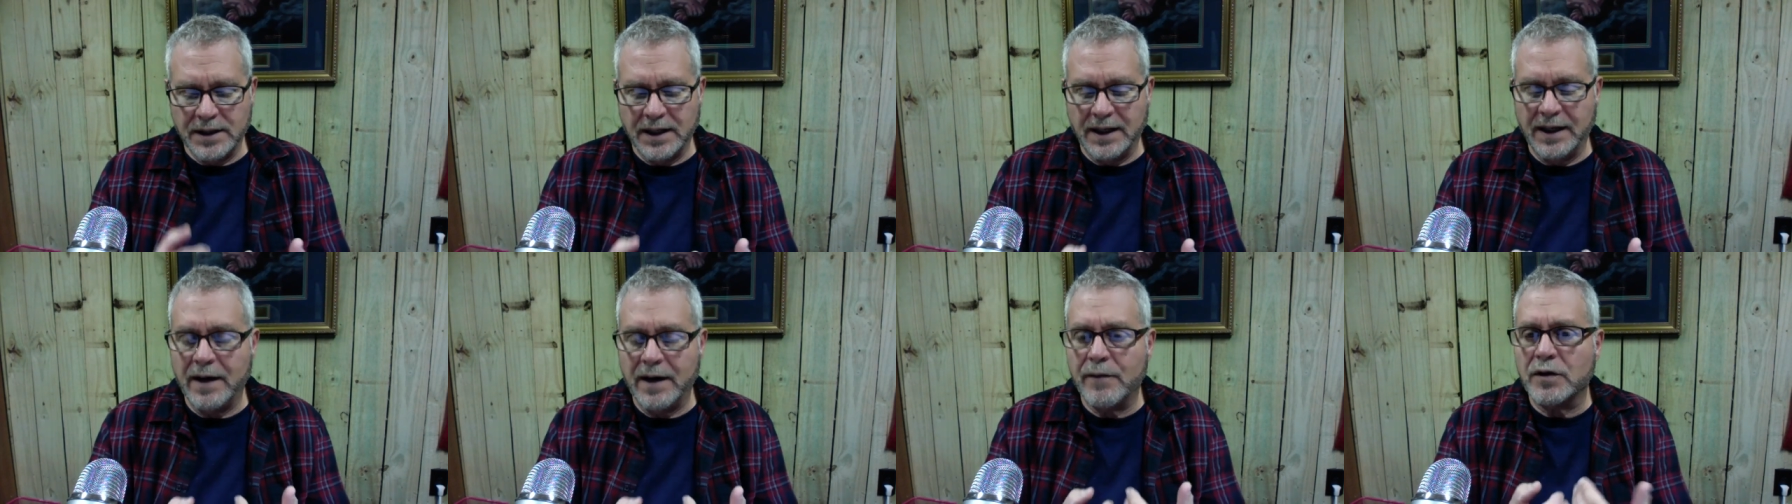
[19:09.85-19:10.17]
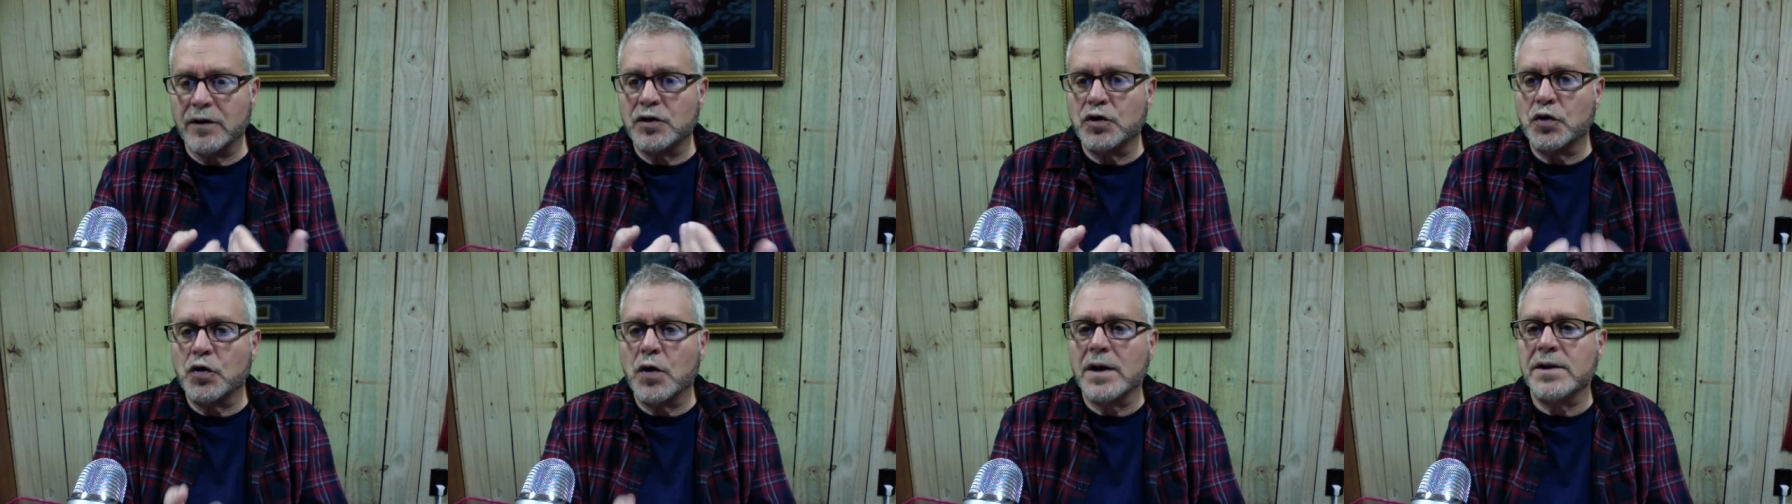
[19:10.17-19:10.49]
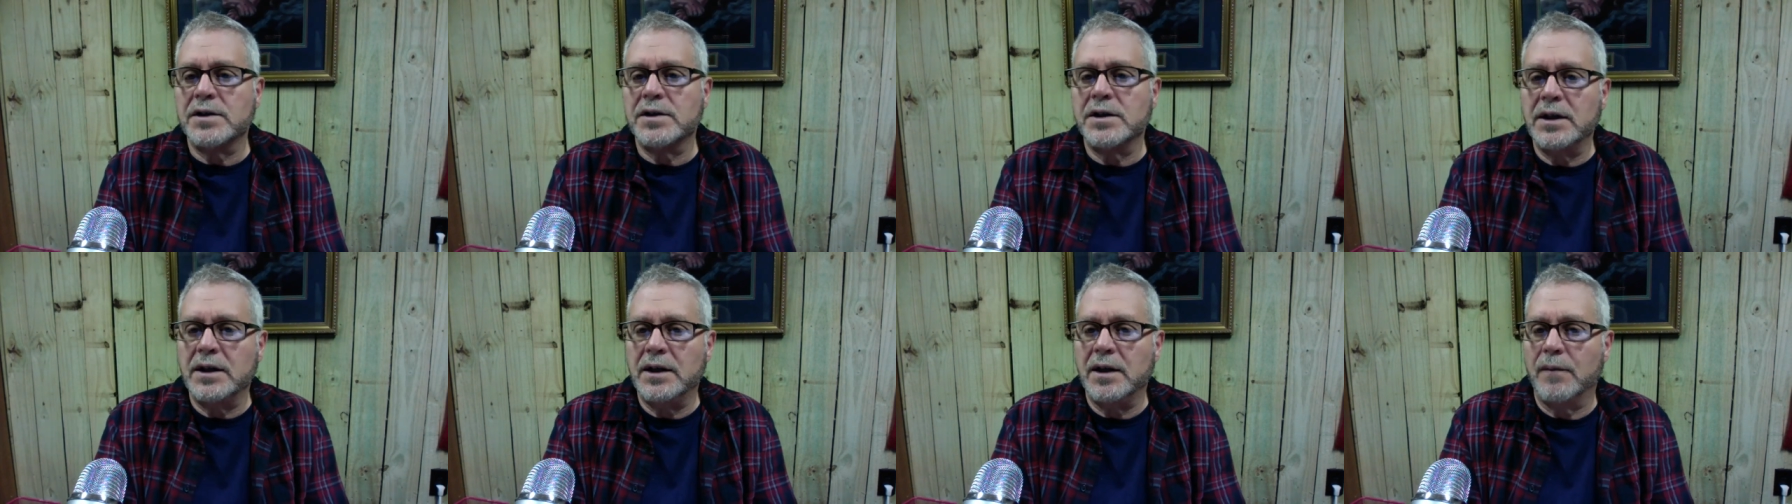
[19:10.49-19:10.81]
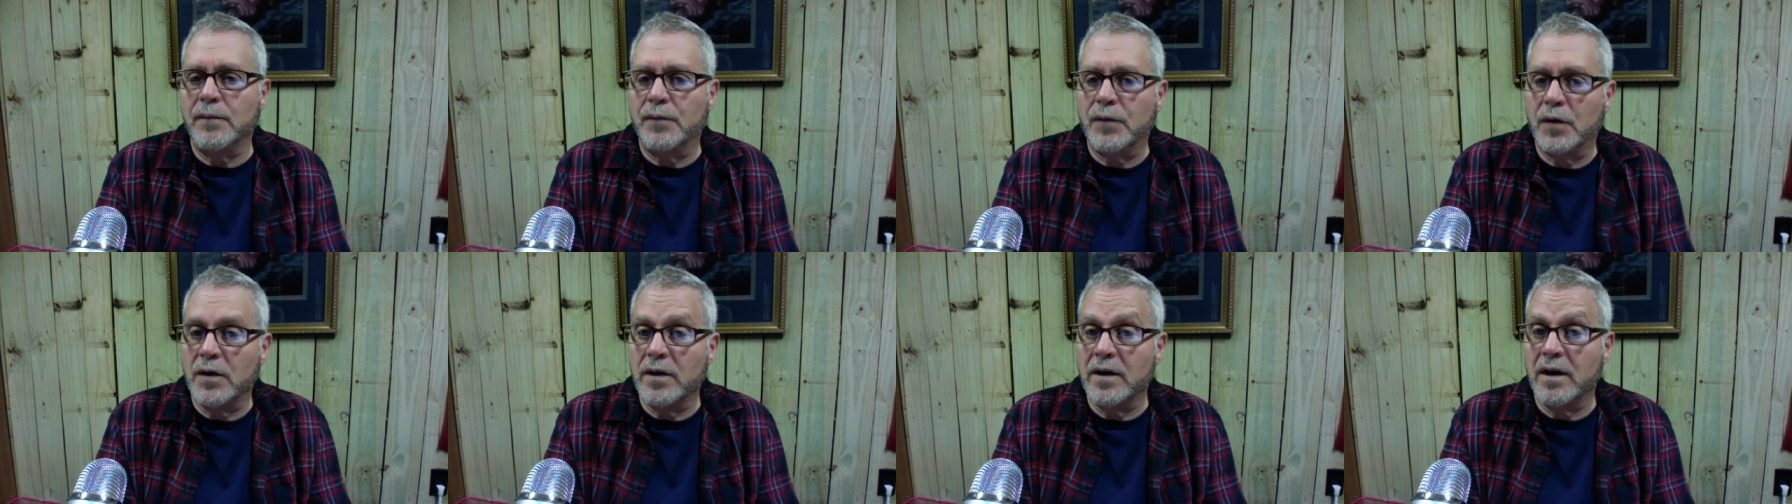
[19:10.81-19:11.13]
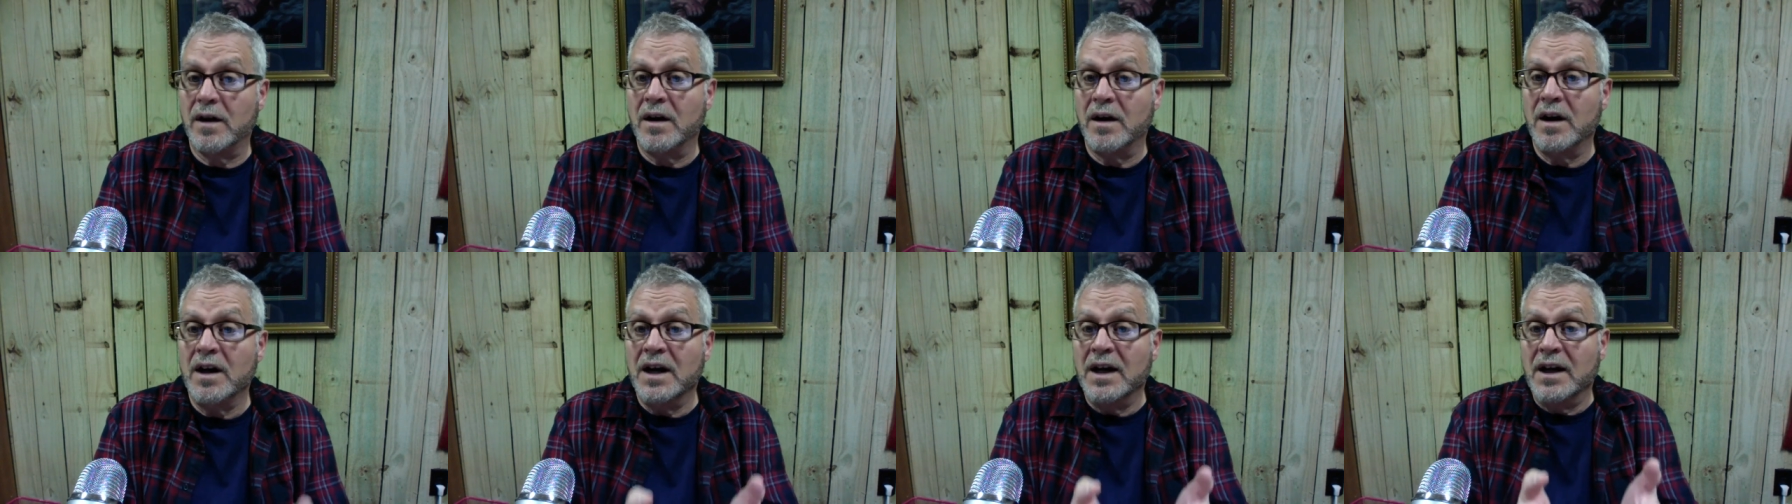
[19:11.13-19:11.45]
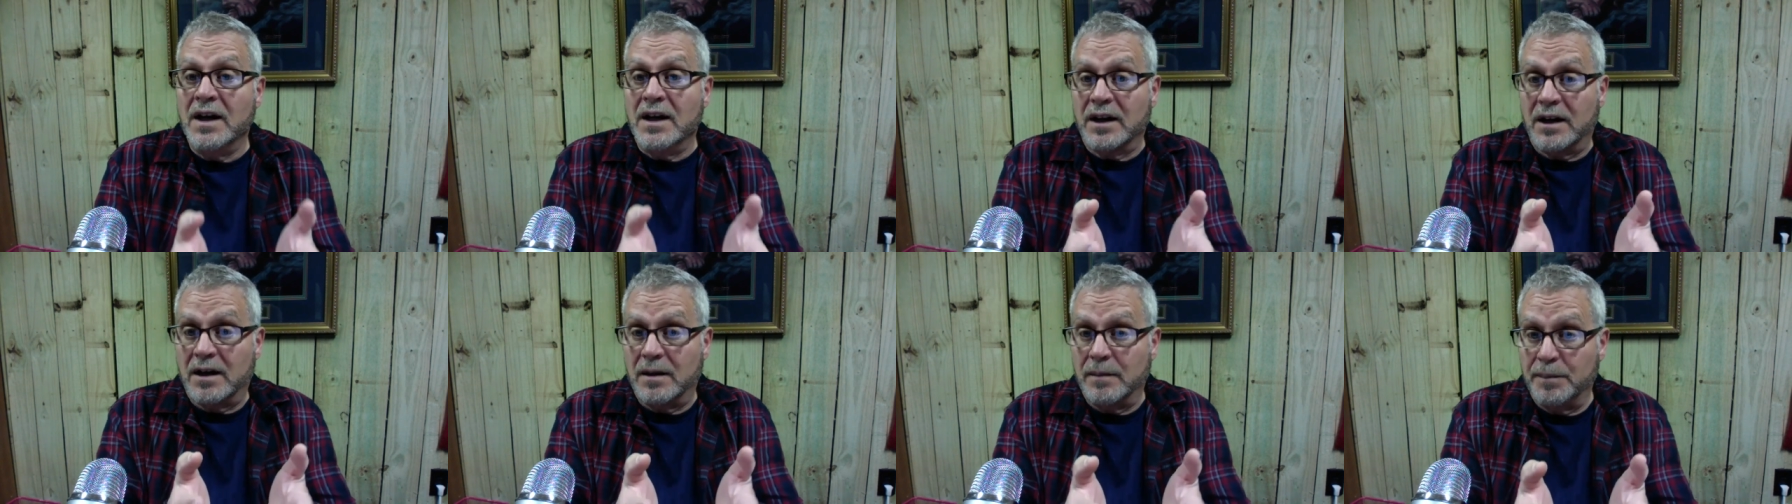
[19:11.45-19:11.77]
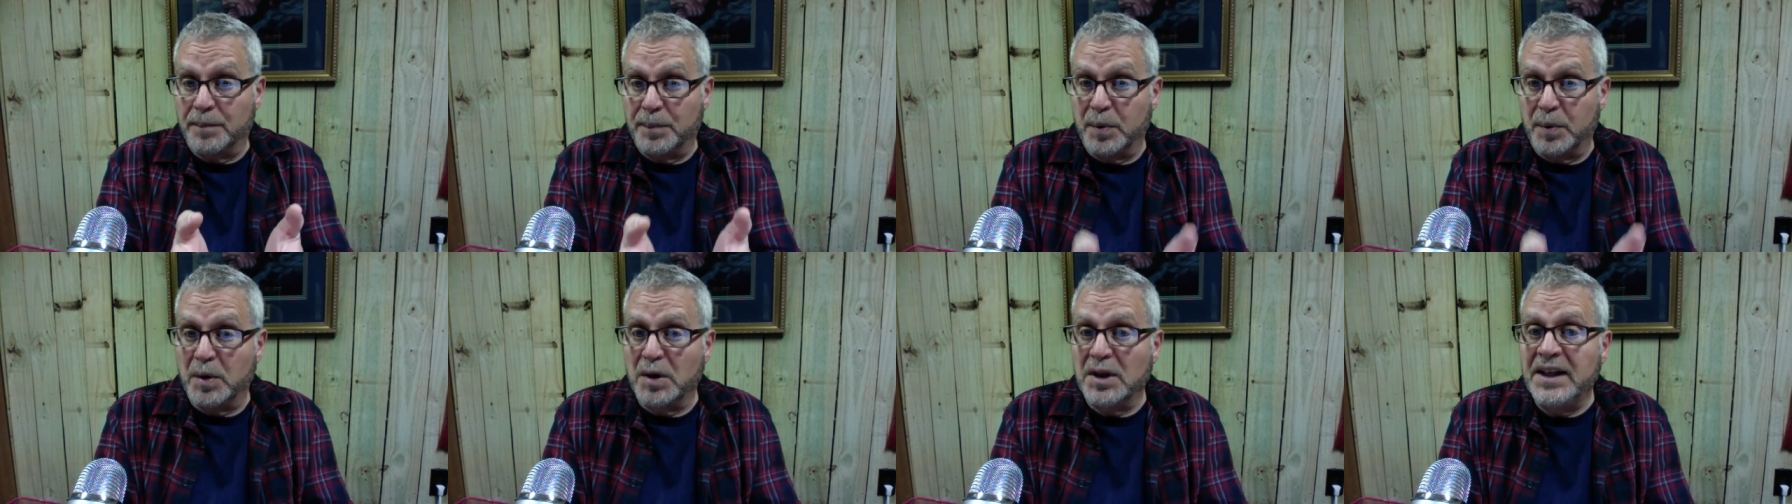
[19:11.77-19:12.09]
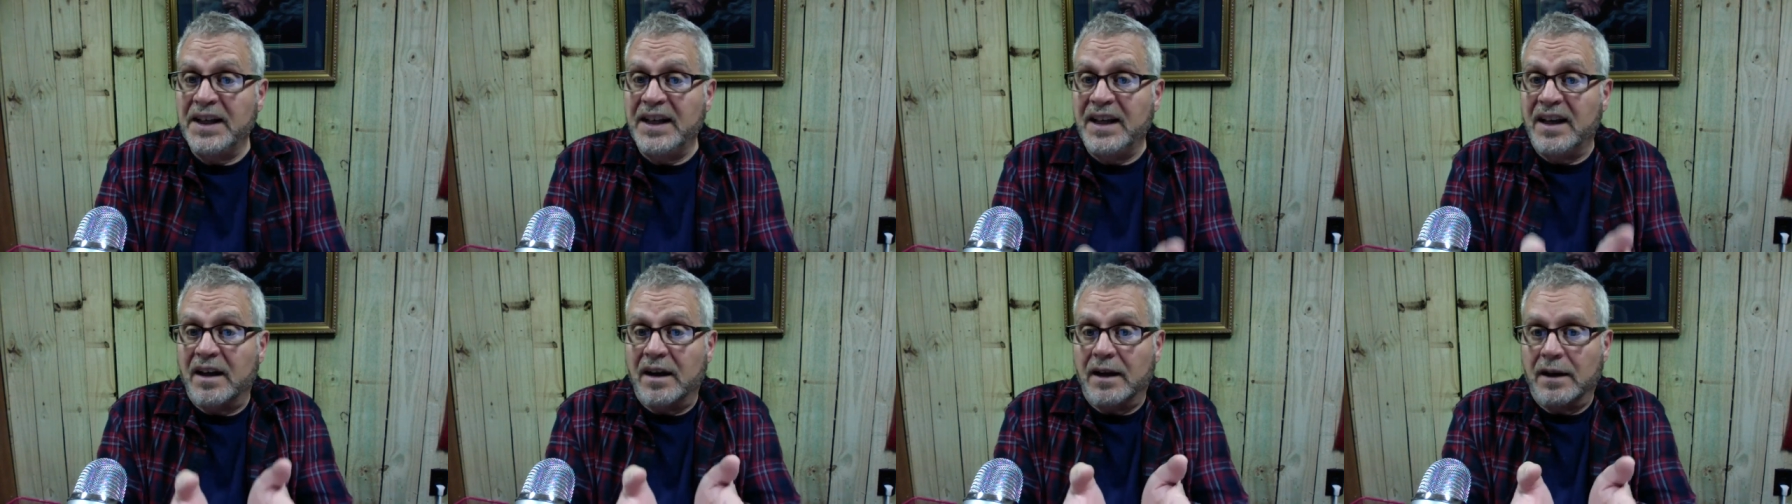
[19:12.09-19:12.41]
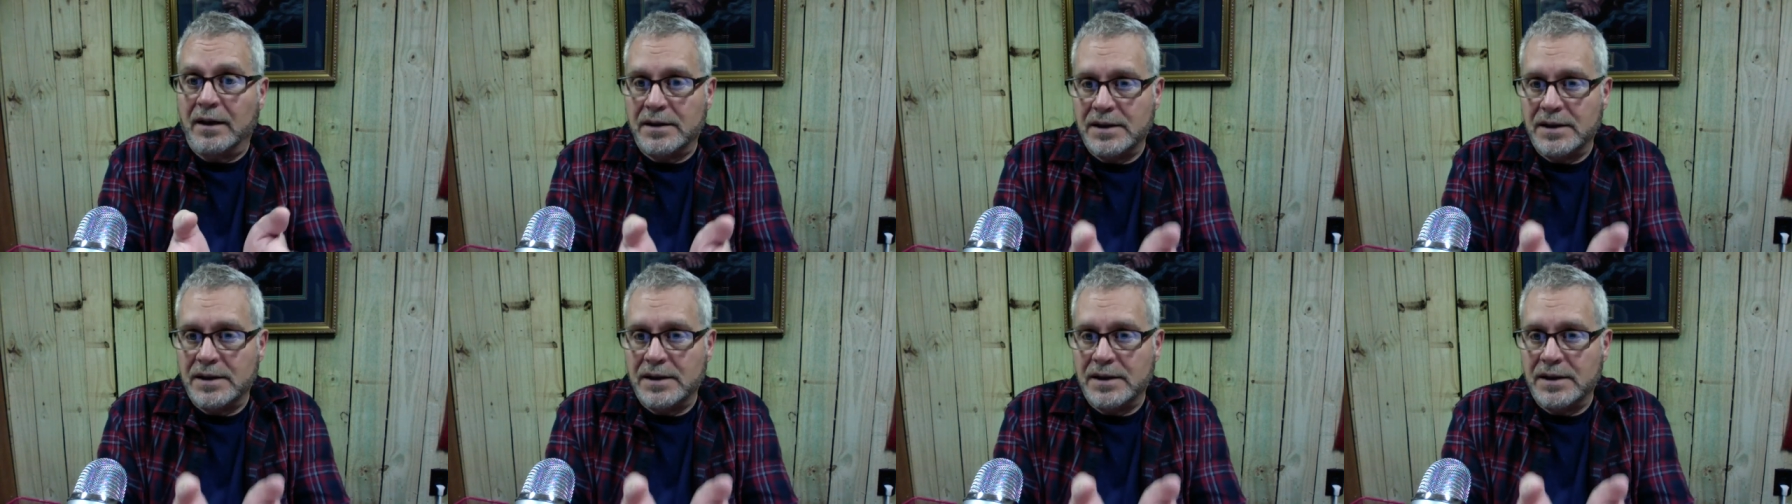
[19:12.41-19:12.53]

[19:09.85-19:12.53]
They never trusted him for their complete